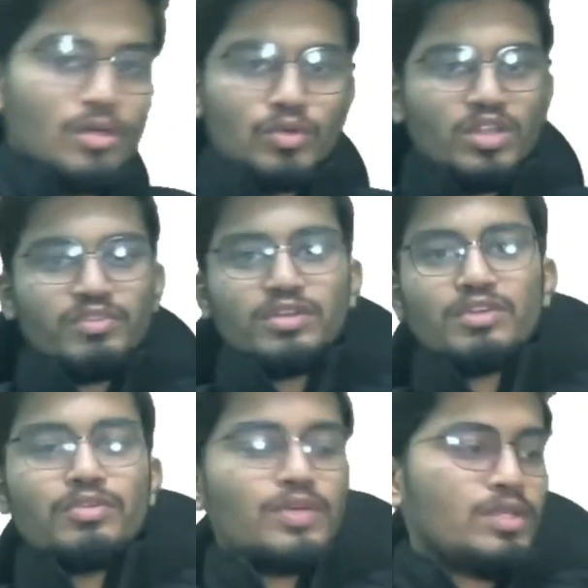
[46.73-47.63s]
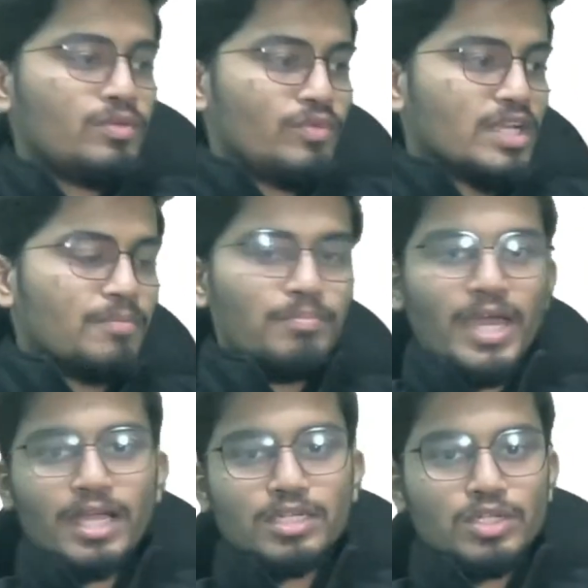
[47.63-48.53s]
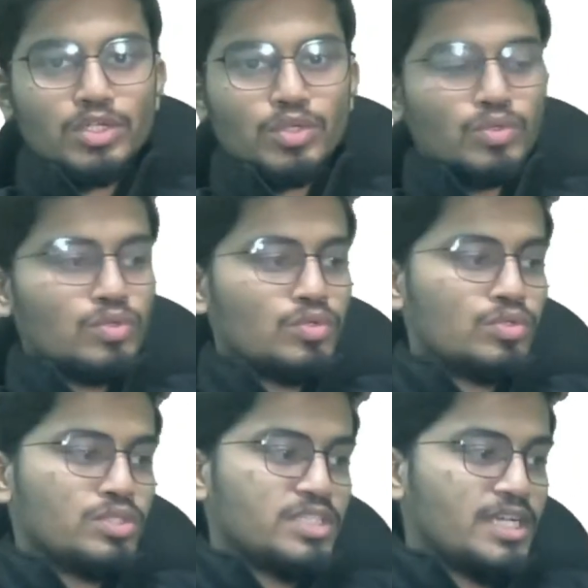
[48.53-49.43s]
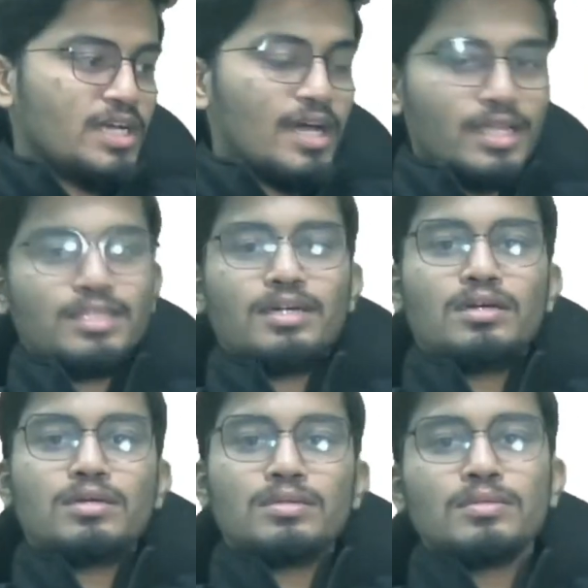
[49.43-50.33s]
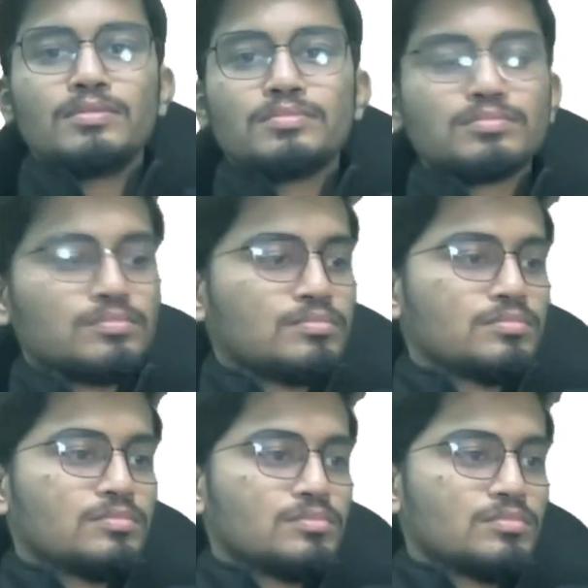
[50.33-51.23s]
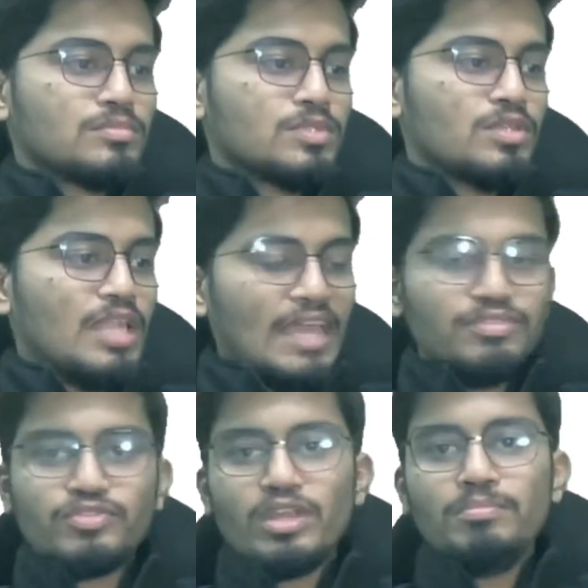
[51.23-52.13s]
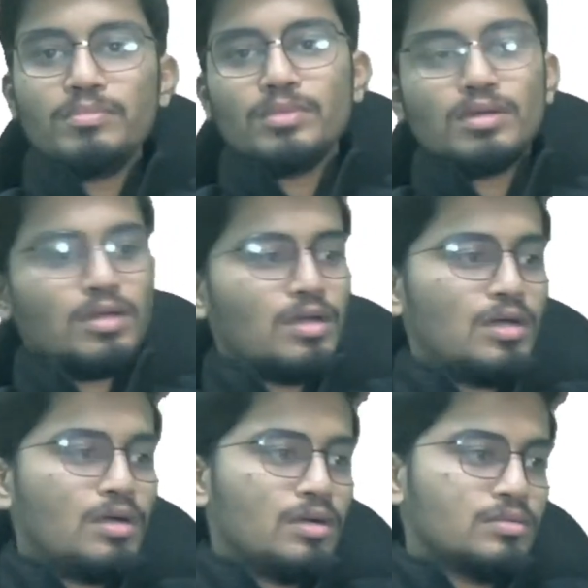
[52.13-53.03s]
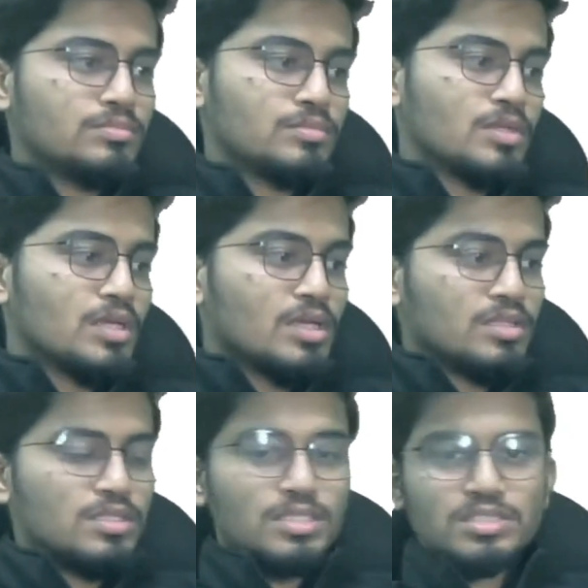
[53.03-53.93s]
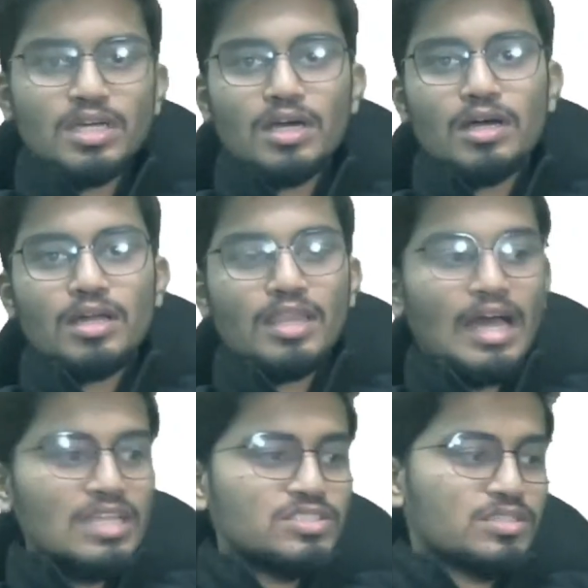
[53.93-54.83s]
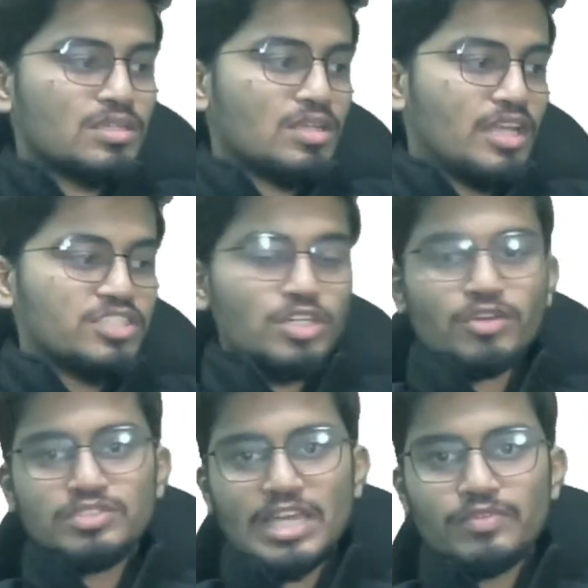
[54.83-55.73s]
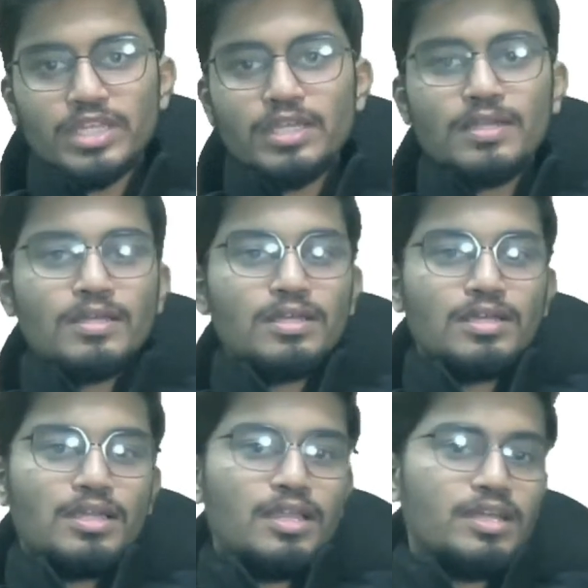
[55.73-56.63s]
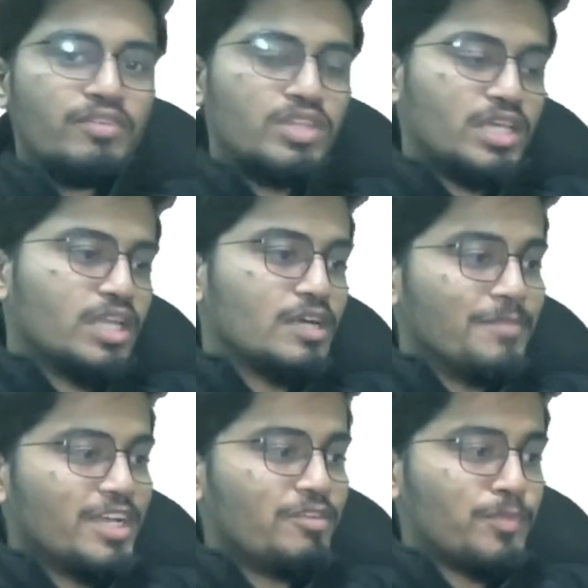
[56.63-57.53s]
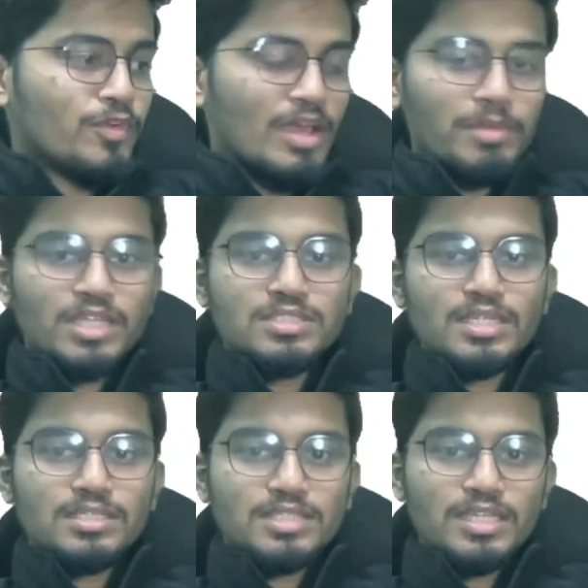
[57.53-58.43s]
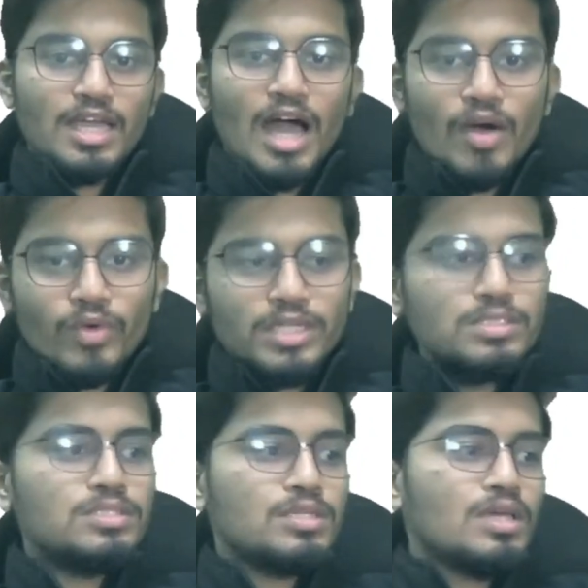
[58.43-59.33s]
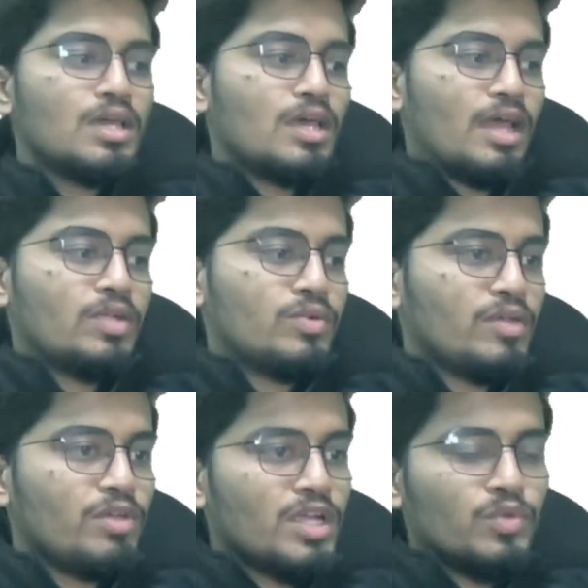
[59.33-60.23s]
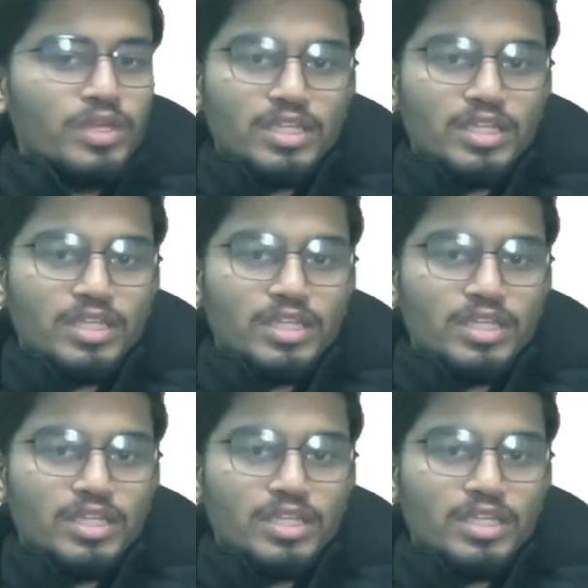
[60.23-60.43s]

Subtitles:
Good evening, everyone. Welcome back to yet another live stream. This is the last lecture of January. Learn everything in competitive programming in 60 hours. And today we are doing